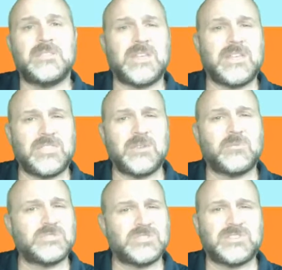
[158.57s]
that they
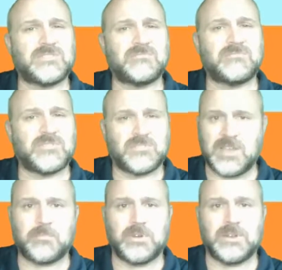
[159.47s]
were just
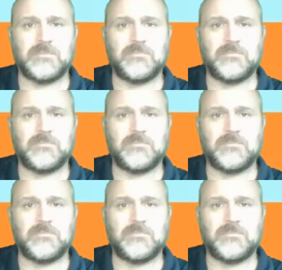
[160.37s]
separate.